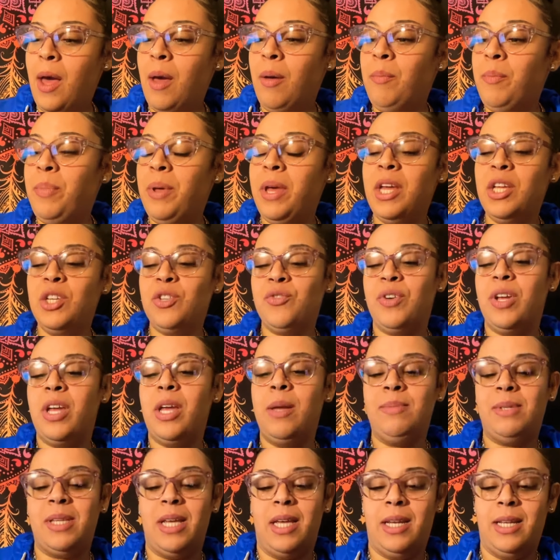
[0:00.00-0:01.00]
Big
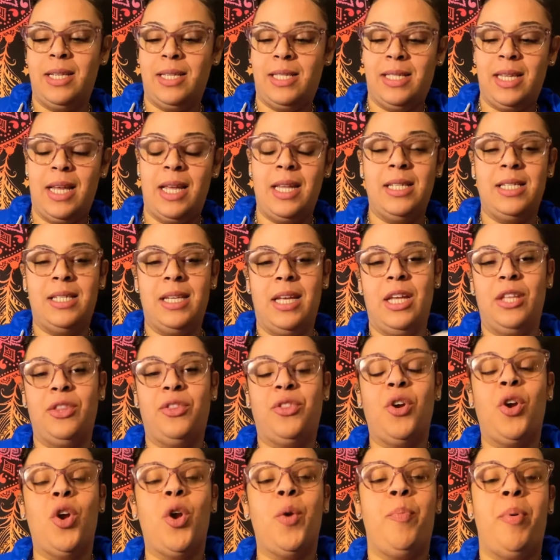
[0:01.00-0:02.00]
dreams and ascending.
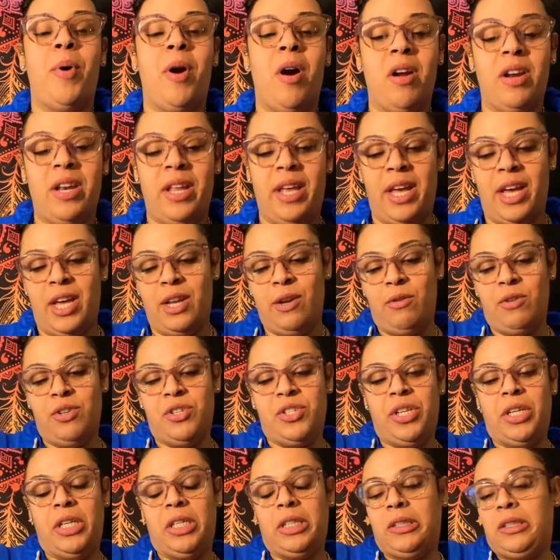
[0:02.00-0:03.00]
Third party energy.